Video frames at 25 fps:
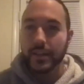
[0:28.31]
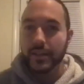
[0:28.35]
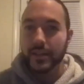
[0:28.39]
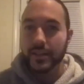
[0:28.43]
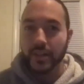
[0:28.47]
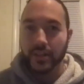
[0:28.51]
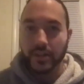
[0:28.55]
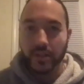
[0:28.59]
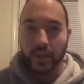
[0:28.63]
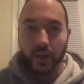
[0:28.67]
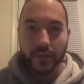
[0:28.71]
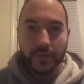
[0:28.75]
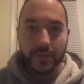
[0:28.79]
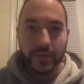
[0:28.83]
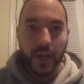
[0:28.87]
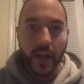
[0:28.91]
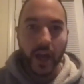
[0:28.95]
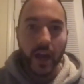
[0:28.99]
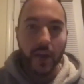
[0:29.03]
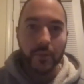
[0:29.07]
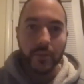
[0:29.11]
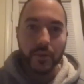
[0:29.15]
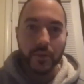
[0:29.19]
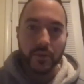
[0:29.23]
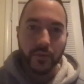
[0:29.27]
it's a tough
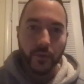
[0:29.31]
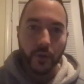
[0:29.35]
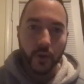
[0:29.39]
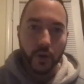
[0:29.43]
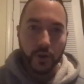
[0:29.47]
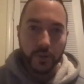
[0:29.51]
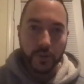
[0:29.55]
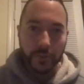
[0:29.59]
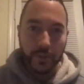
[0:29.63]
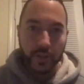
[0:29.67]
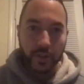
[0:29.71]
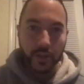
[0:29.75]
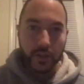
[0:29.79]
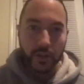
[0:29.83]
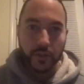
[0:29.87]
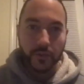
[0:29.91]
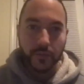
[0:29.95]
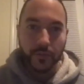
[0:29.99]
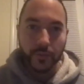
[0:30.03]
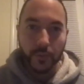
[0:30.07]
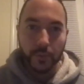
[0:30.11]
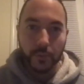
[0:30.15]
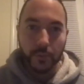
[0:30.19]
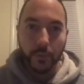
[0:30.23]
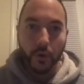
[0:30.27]
time as far as because
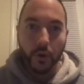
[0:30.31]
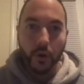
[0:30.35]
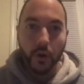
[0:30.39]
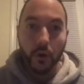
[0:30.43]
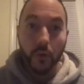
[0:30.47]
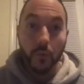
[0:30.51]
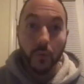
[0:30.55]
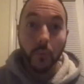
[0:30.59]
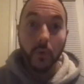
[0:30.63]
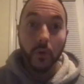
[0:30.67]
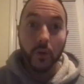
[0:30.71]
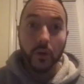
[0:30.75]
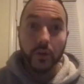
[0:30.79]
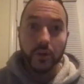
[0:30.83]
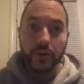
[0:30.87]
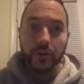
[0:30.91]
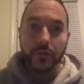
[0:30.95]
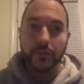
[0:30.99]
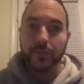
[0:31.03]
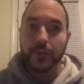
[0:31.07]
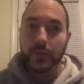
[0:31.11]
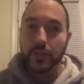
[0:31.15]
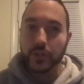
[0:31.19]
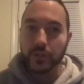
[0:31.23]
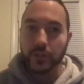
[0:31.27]
football was
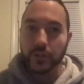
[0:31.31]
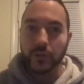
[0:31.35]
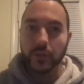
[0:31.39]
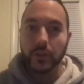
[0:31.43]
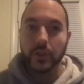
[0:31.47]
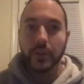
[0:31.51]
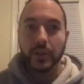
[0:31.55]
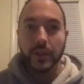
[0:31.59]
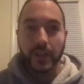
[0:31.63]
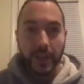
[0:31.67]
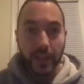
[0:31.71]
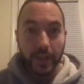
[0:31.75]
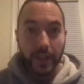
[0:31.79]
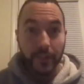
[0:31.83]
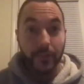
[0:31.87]
officially